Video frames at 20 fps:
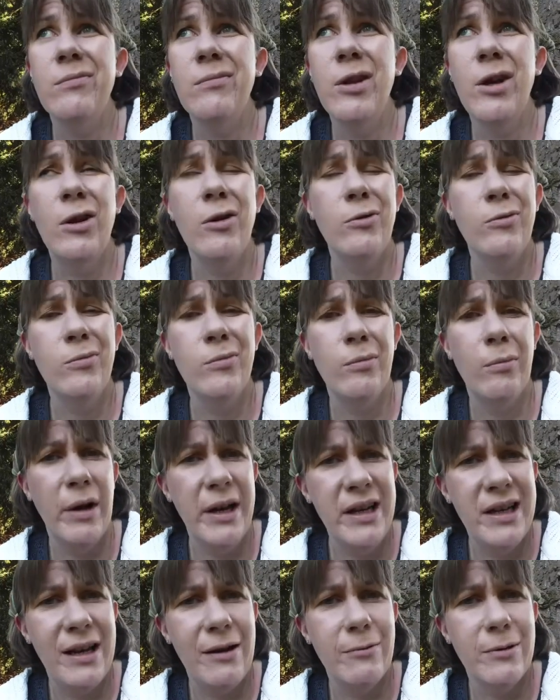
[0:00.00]
No,
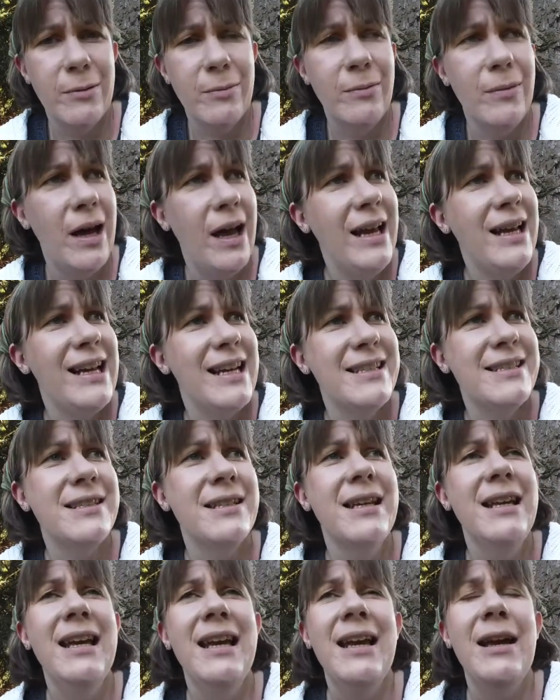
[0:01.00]
Monday. I
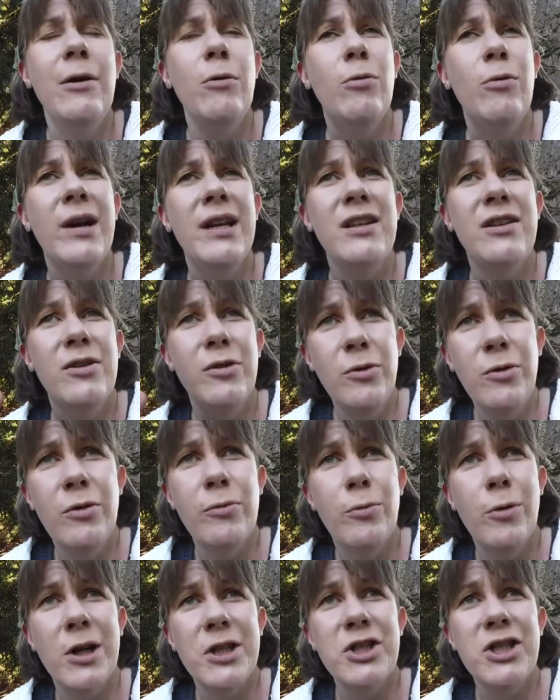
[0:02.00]
guess when
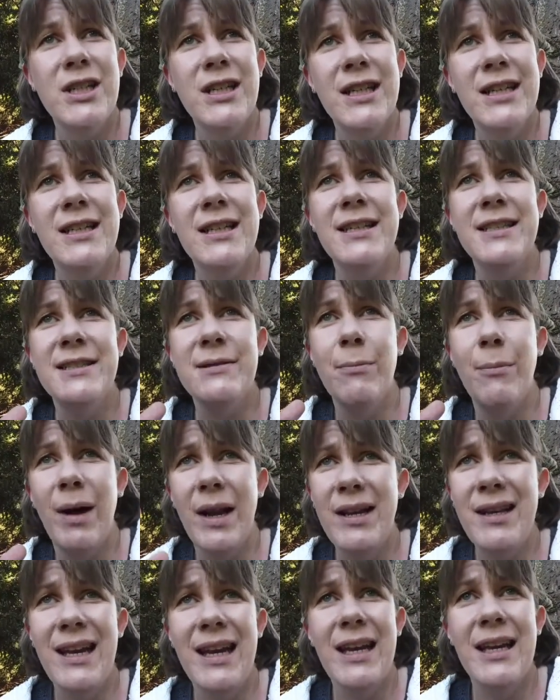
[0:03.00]
you're watching it, it's
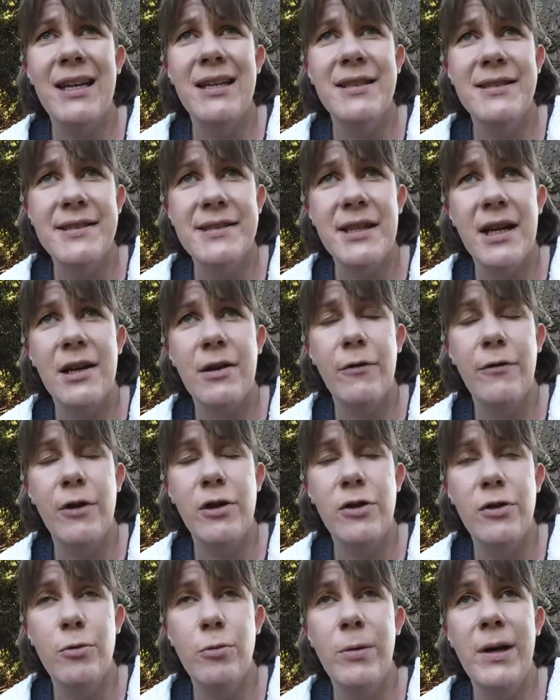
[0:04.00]
Monday and start of
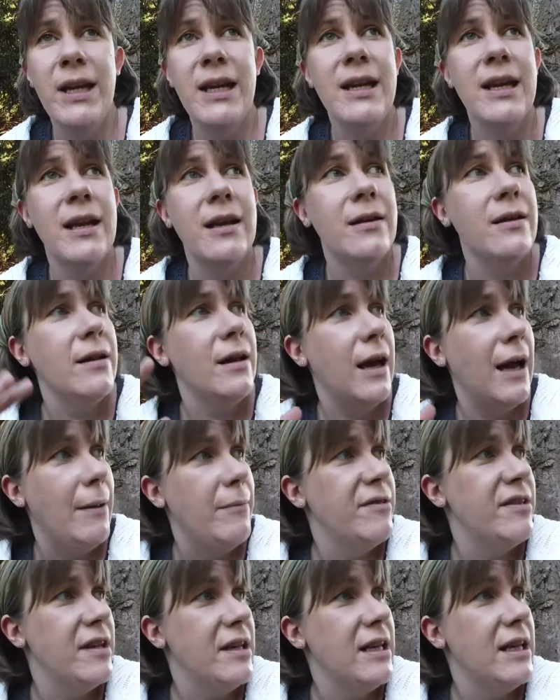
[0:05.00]
a new week, and
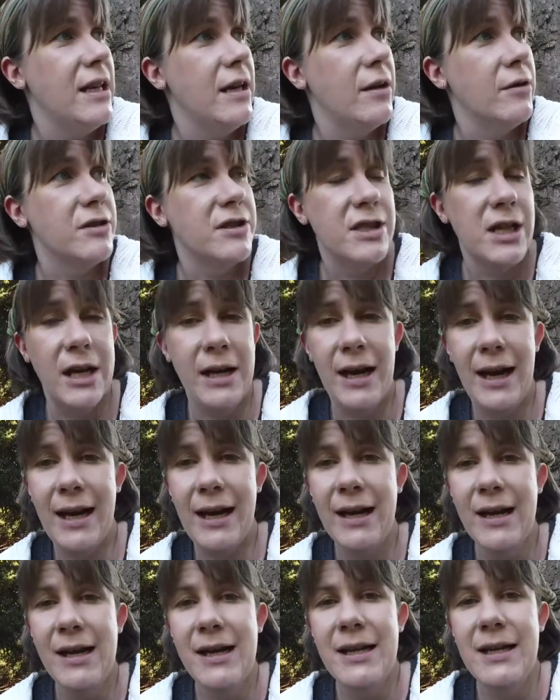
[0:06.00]
I'm sitting here on Sunday.